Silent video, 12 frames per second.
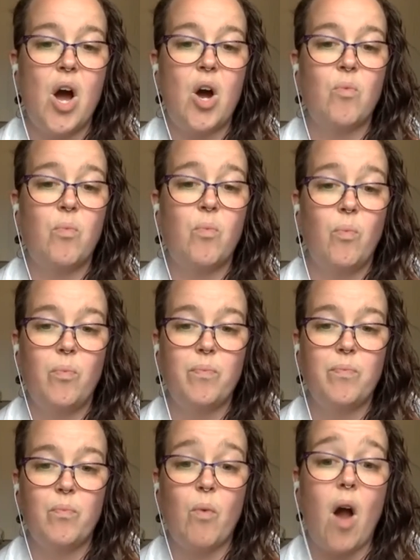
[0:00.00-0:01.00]
A
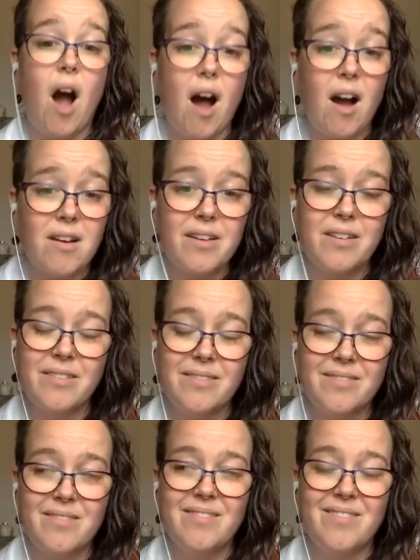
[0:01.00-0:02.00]
rock,
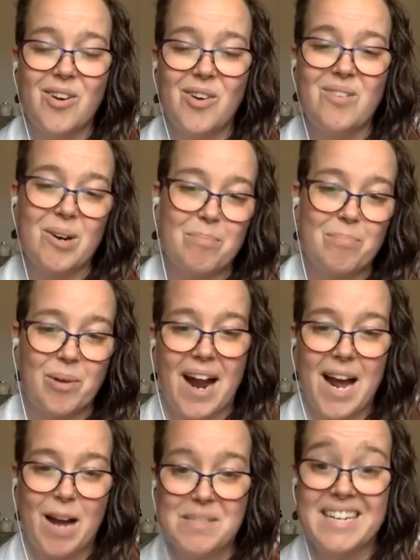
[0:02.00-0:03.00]
or
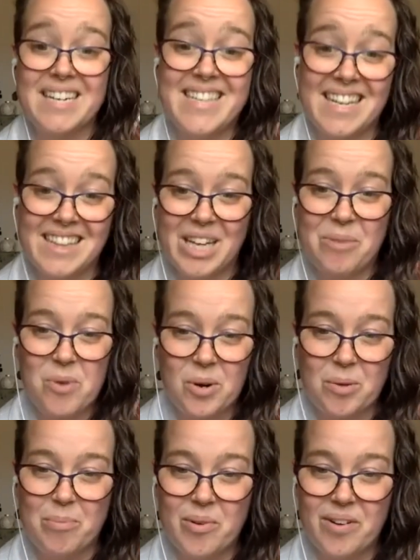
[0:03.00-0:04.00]
perhaps a deadly
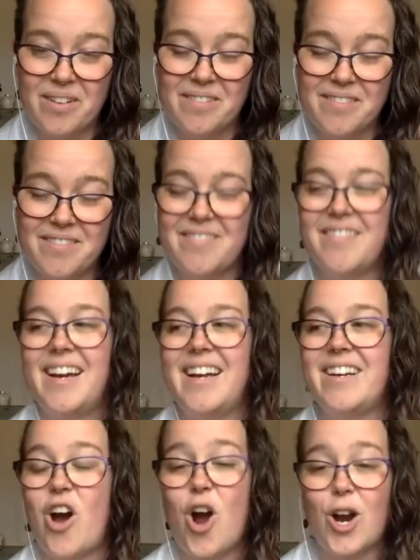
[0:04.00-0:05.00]
whirlpool,
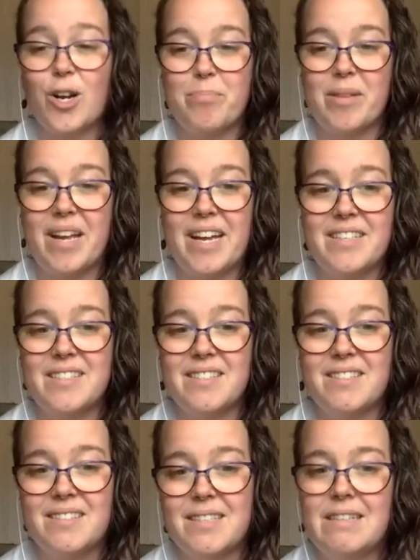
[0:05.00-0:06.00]
and a hard
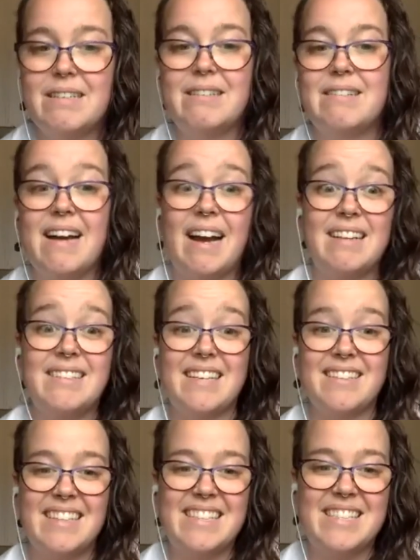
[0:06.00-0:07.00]
place, a
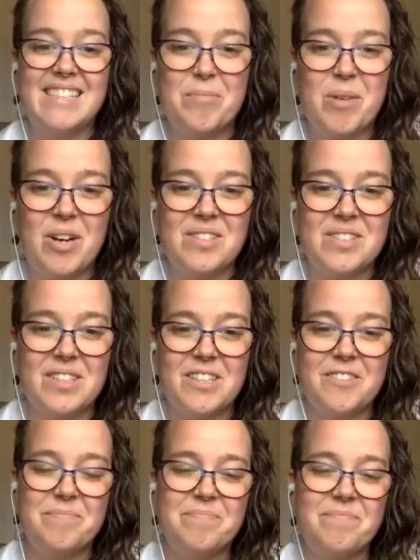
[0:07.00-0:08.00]
deadly sea
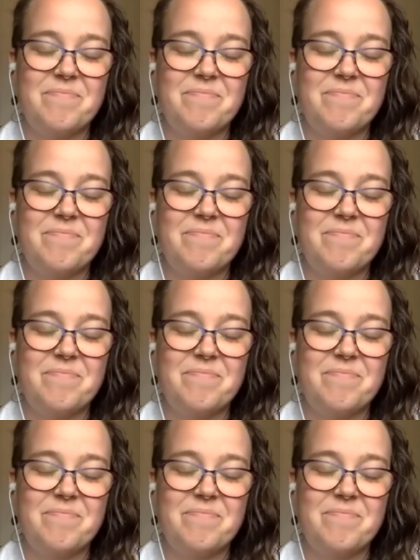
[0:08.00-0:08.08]
monster.